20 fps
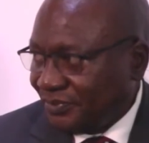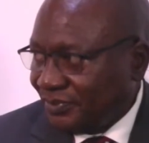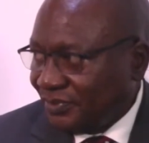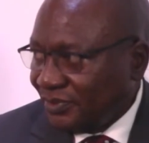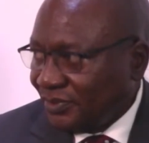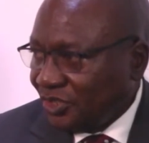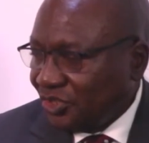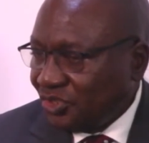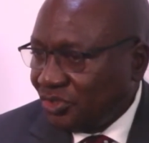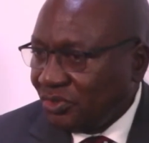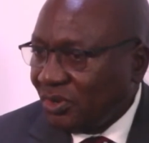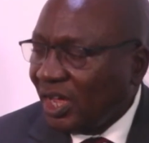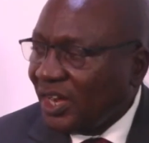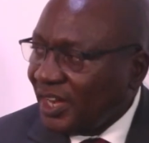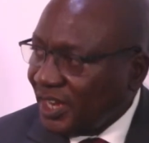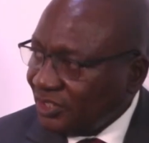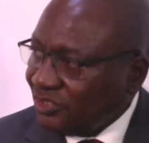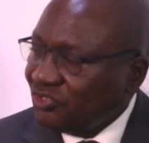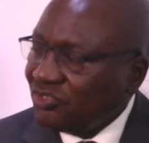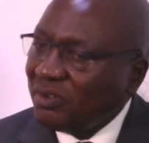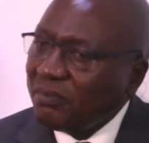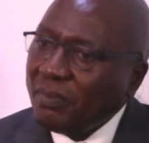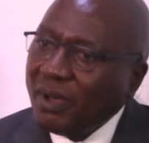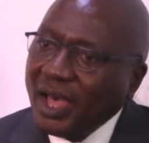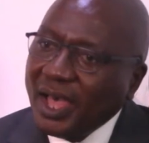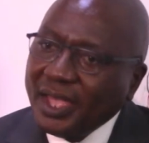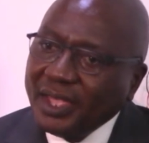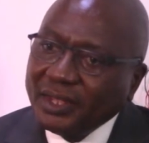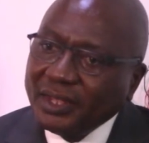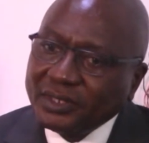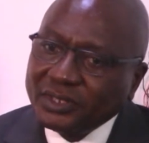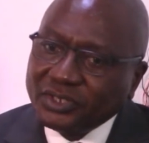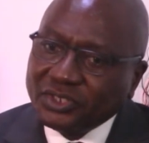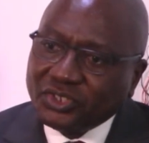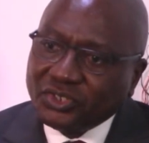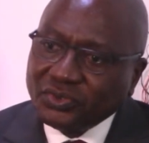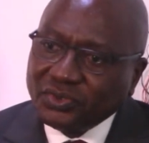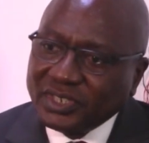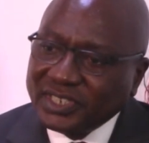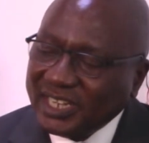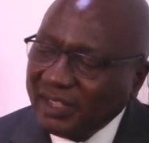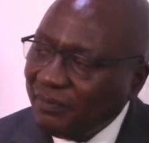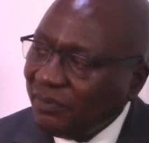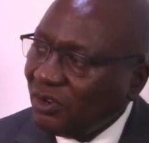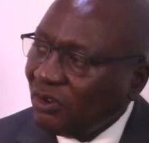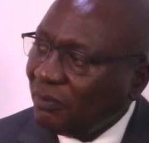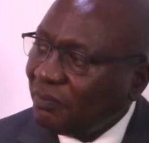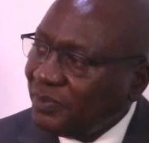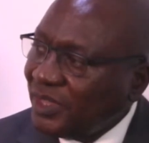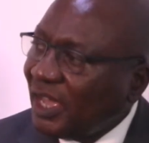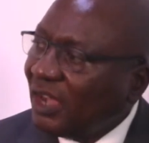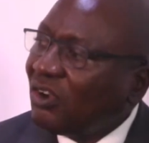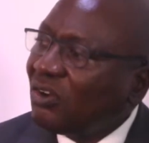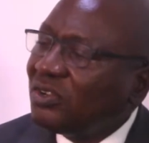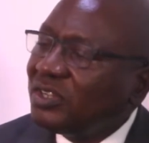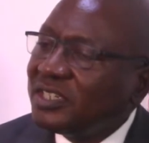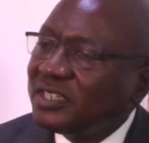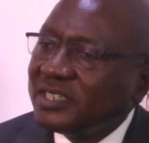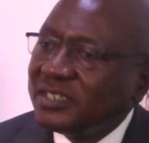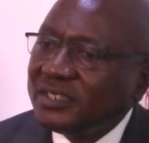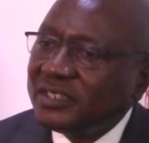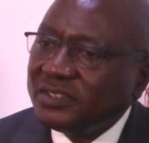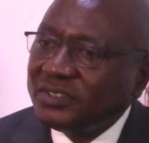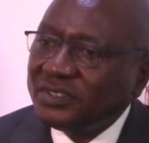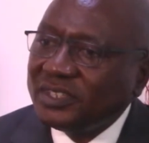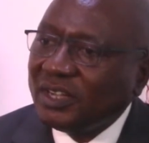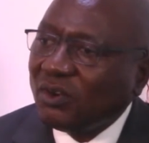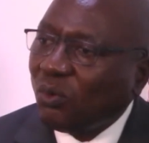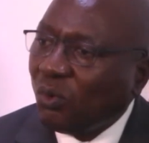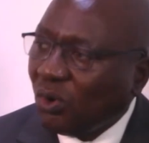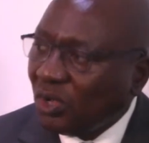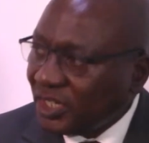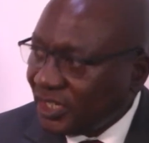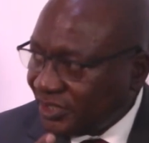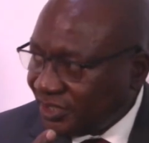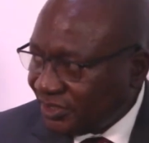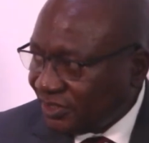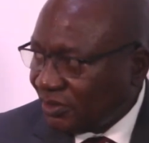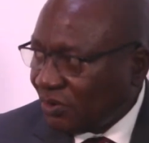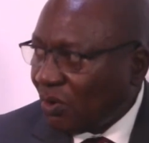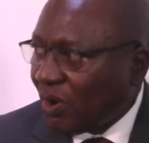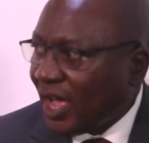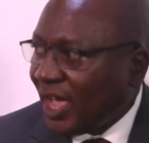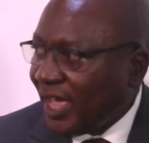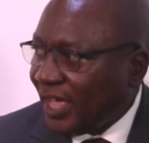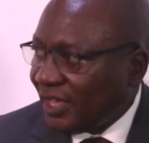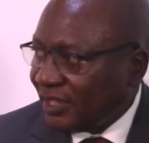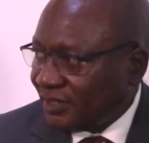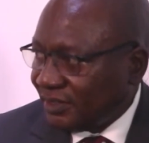to go an extra mile to develop their content to the quality required.